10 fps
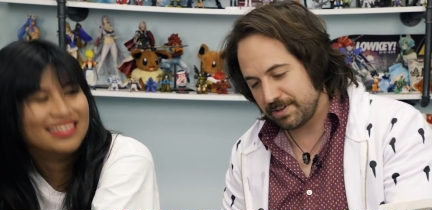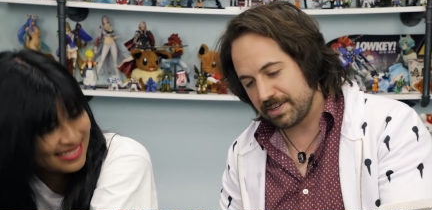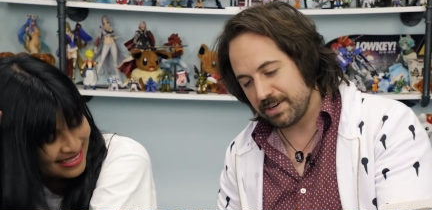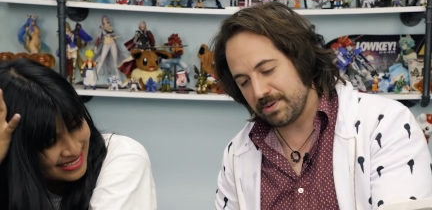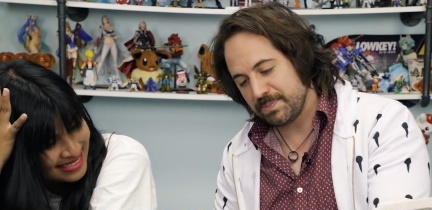Speaker 1: there
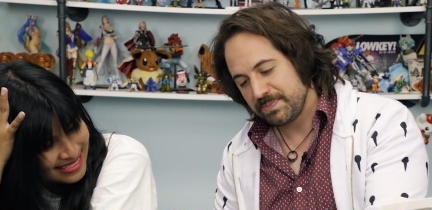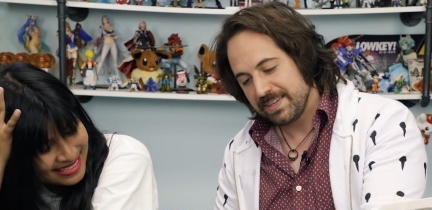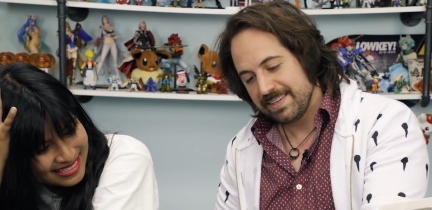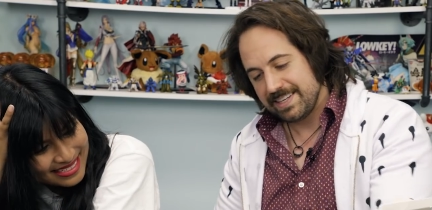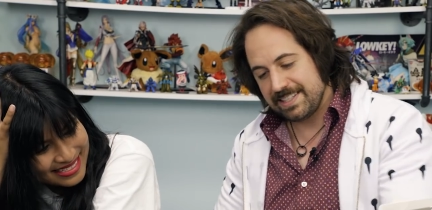you go.
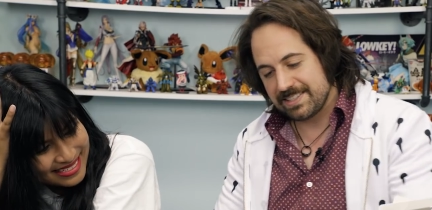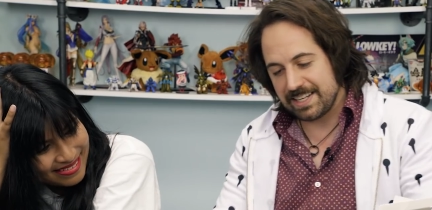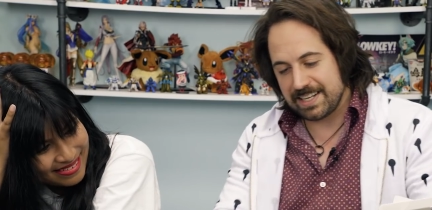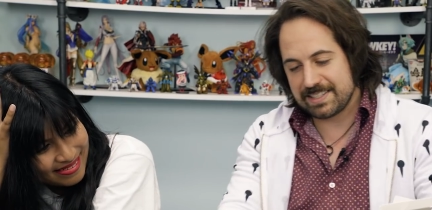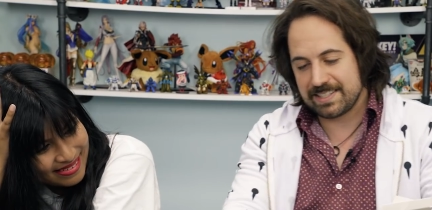He's
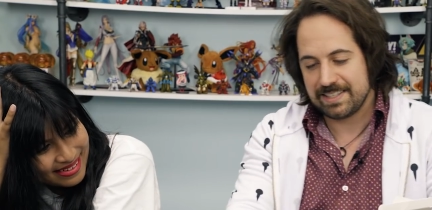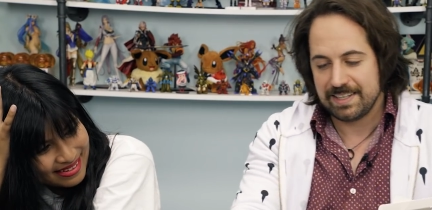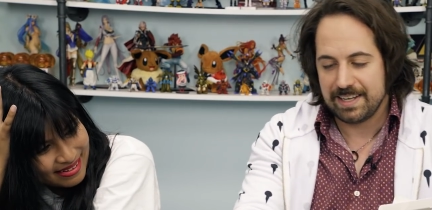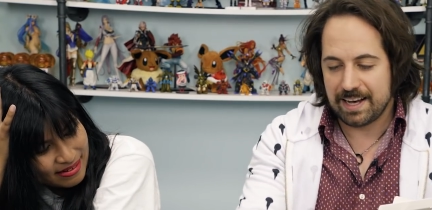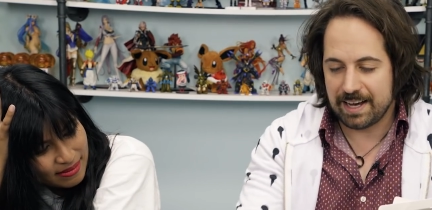in it.
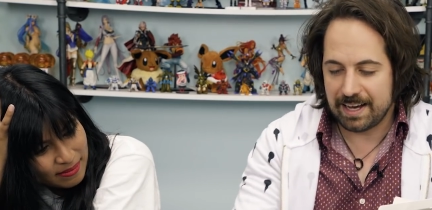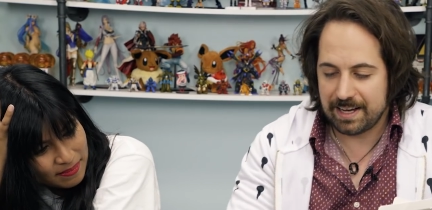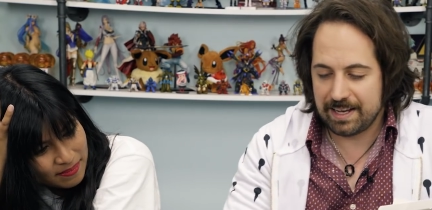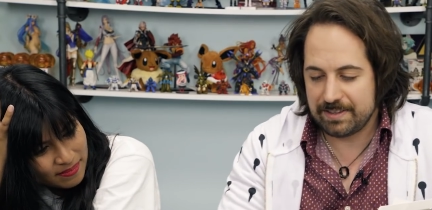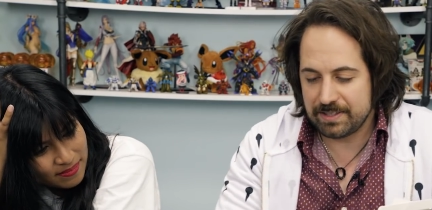
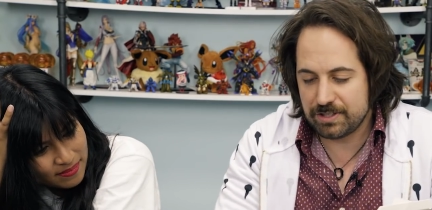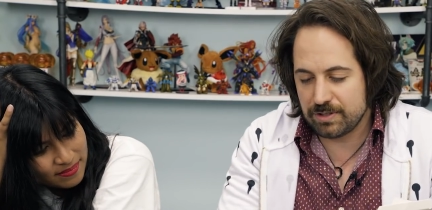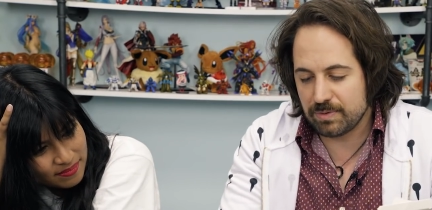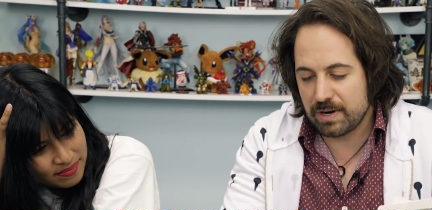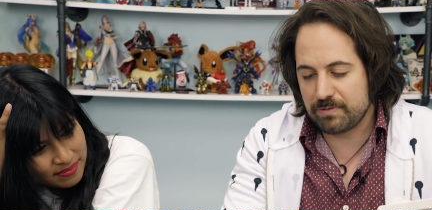This
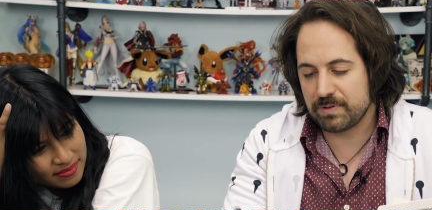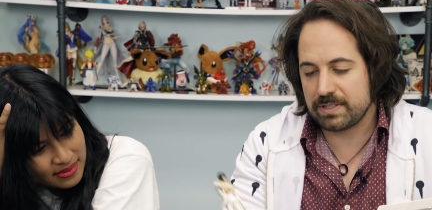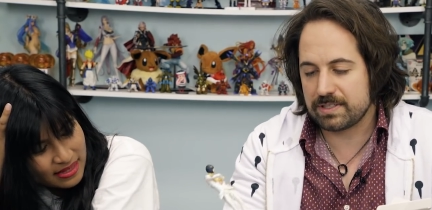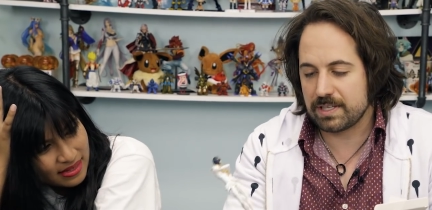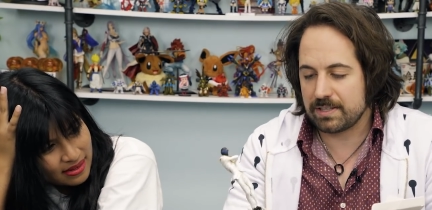is a
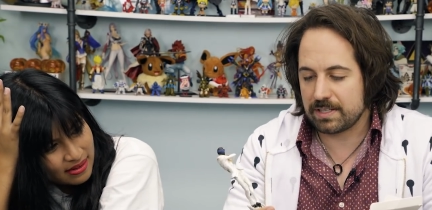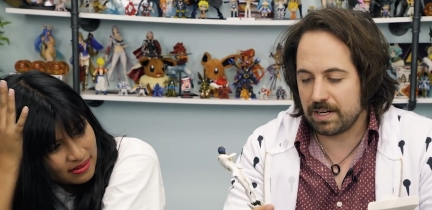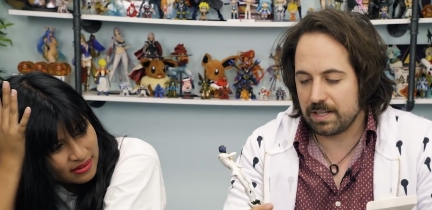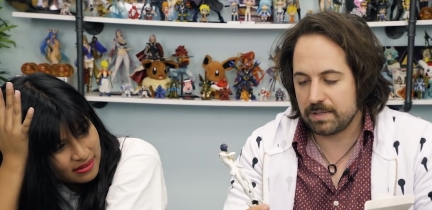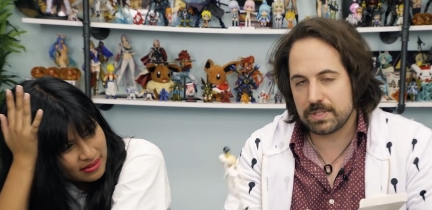reference, the
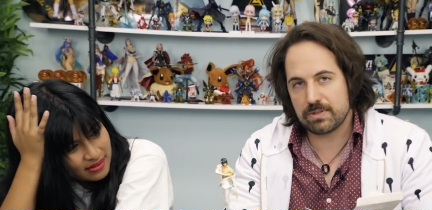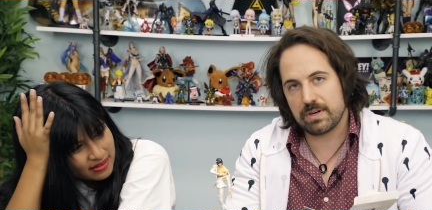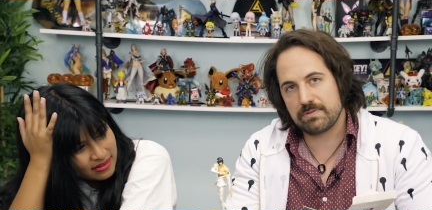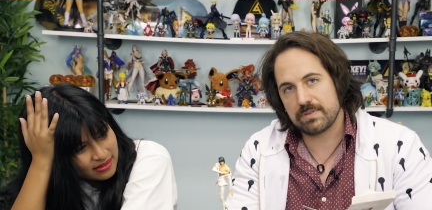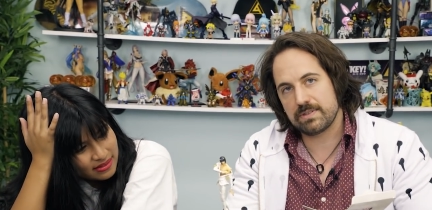column is a
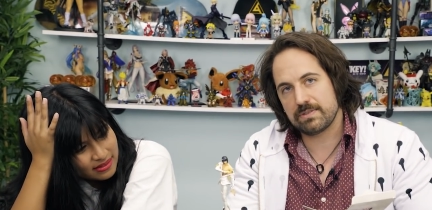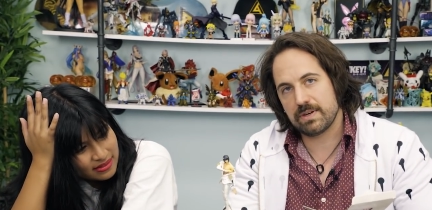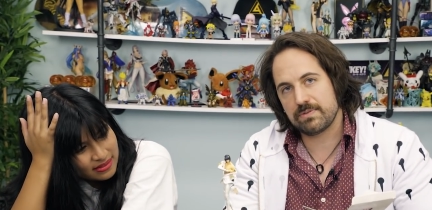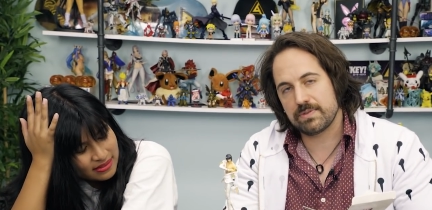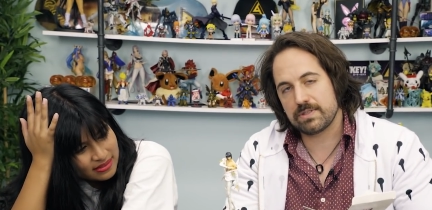
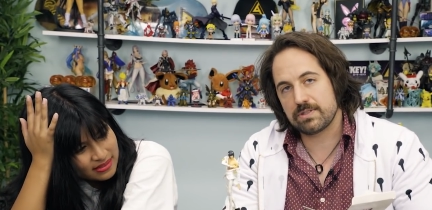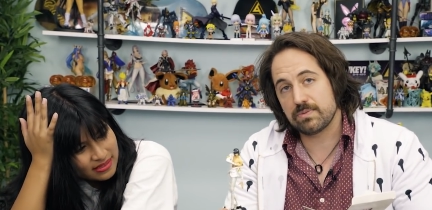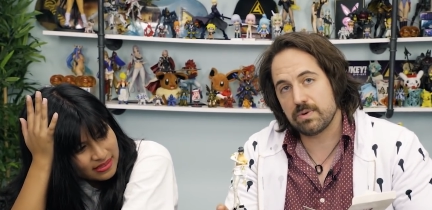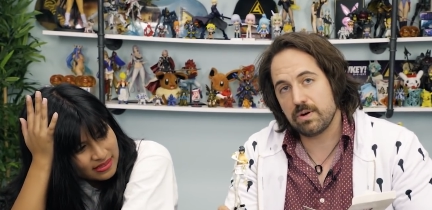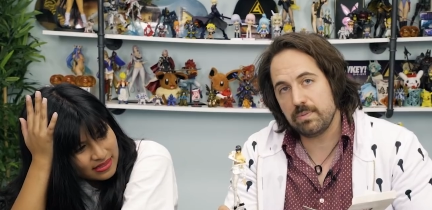reference
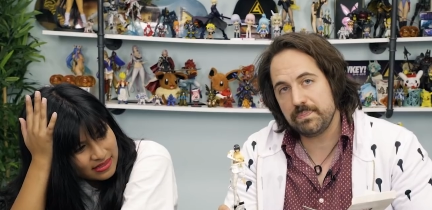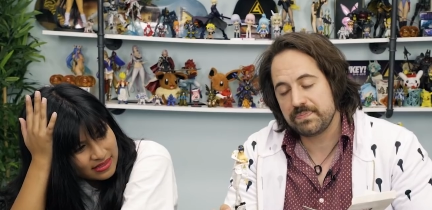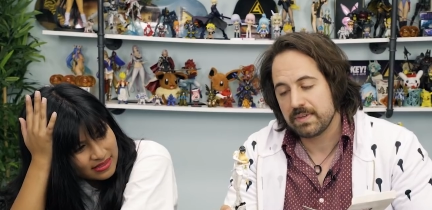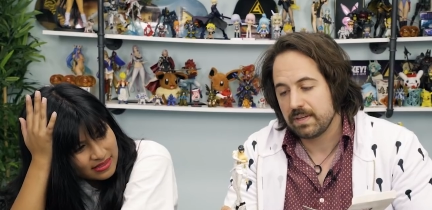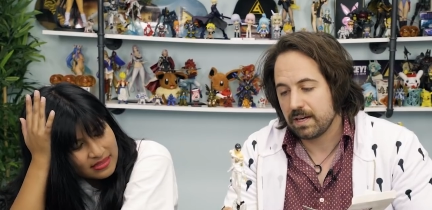to
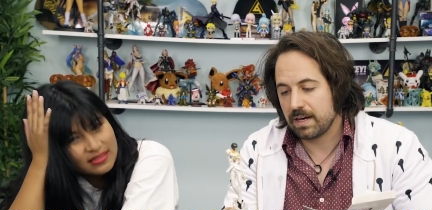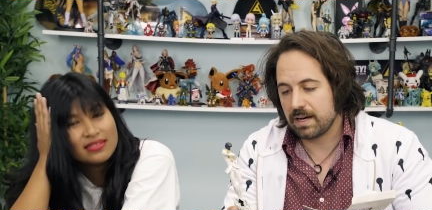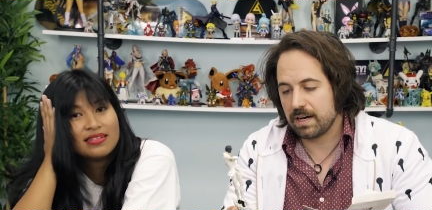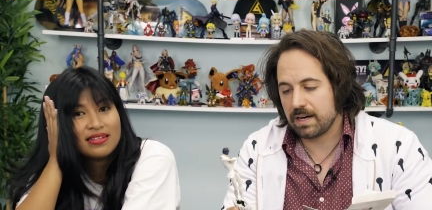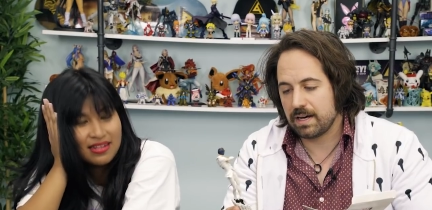Rome.
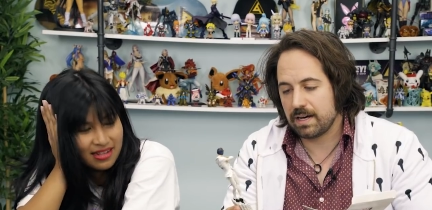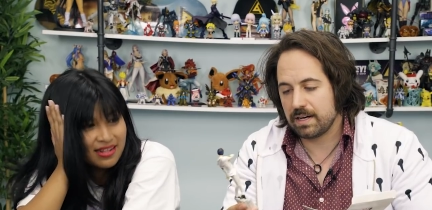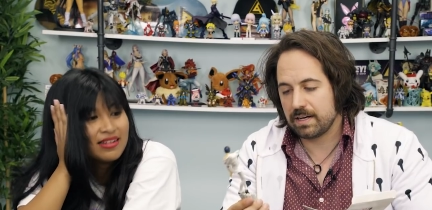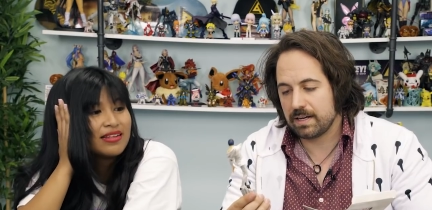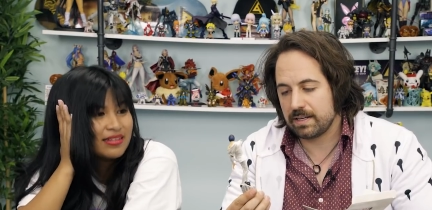
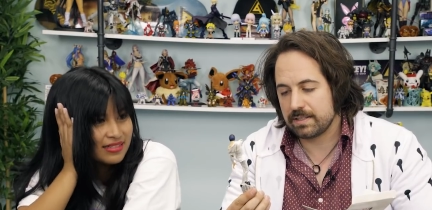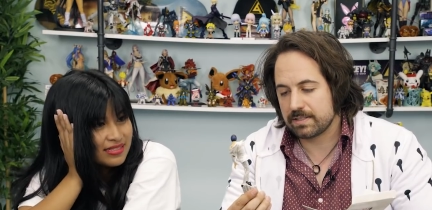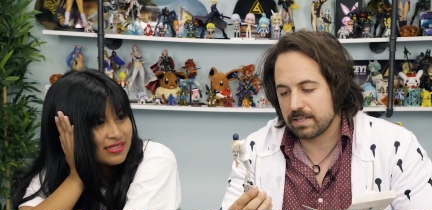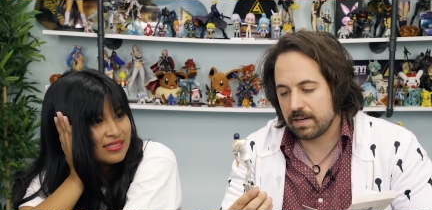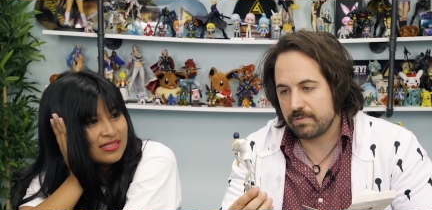
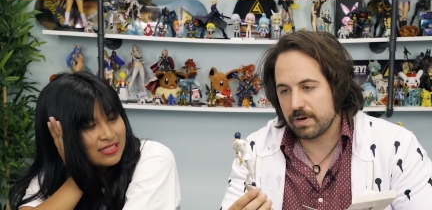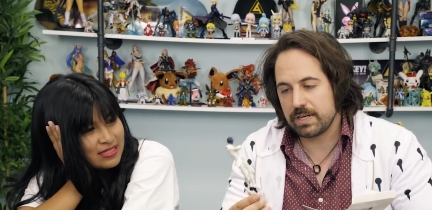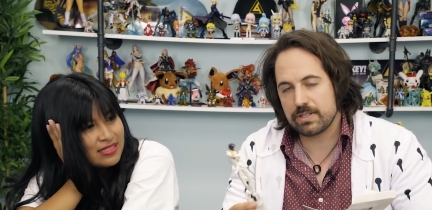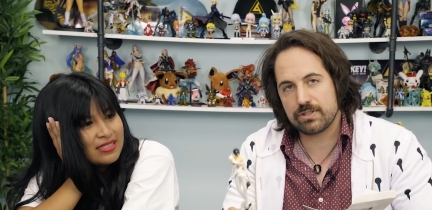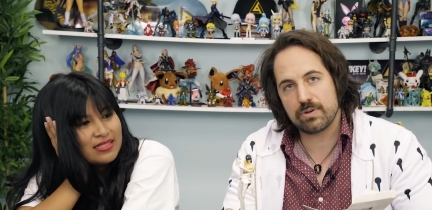It's
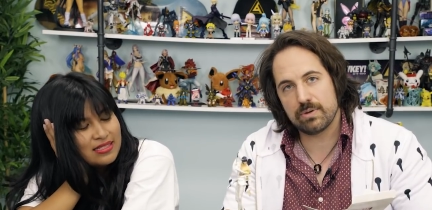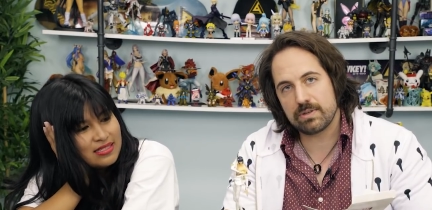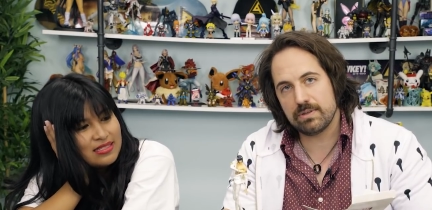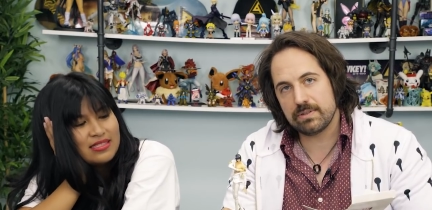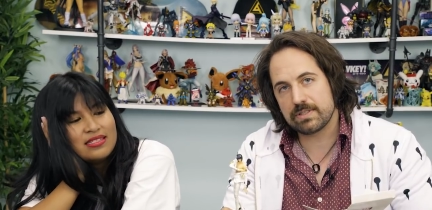very
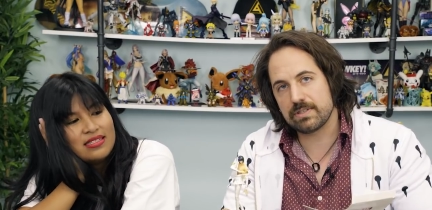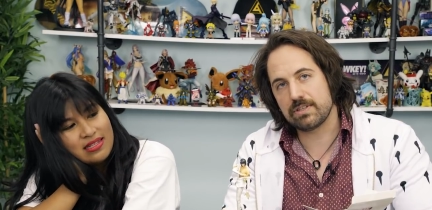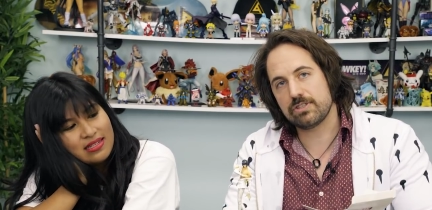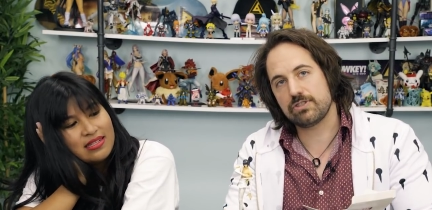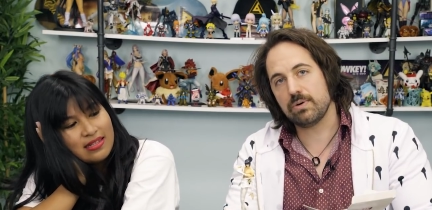historical. This is
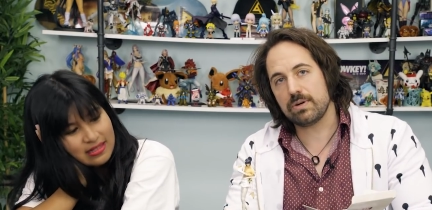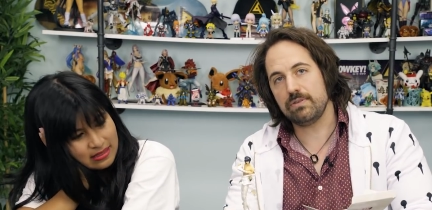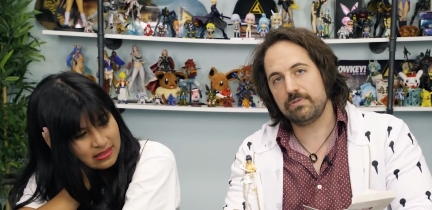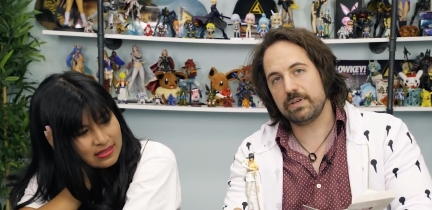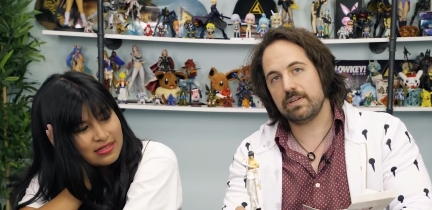a
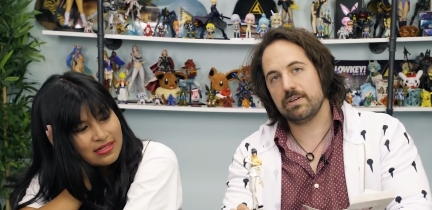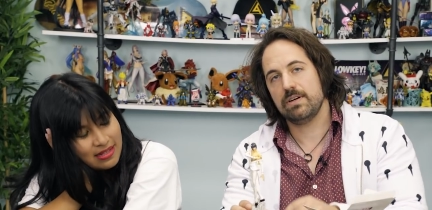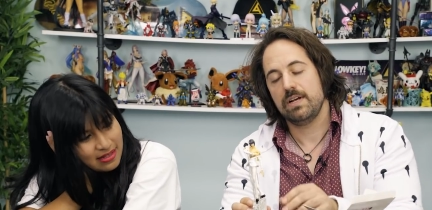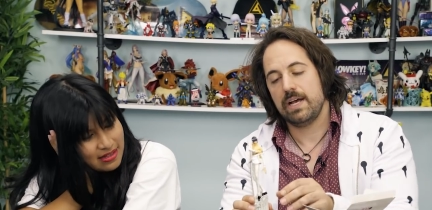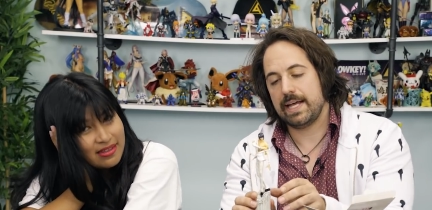historical
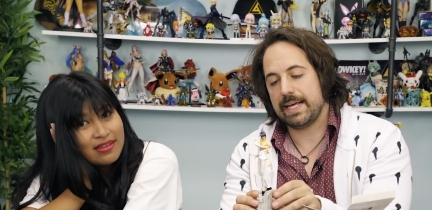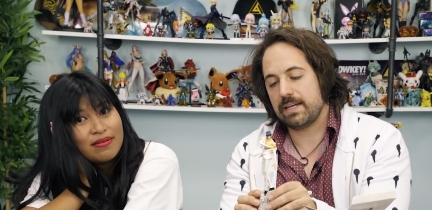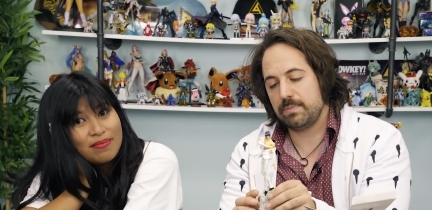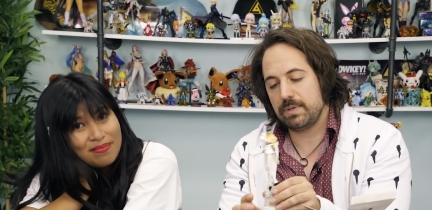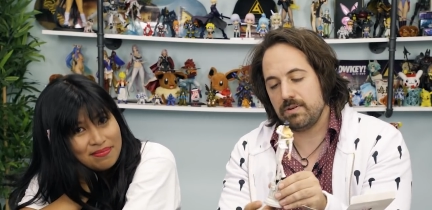figure, and
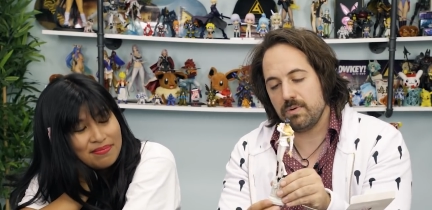it can be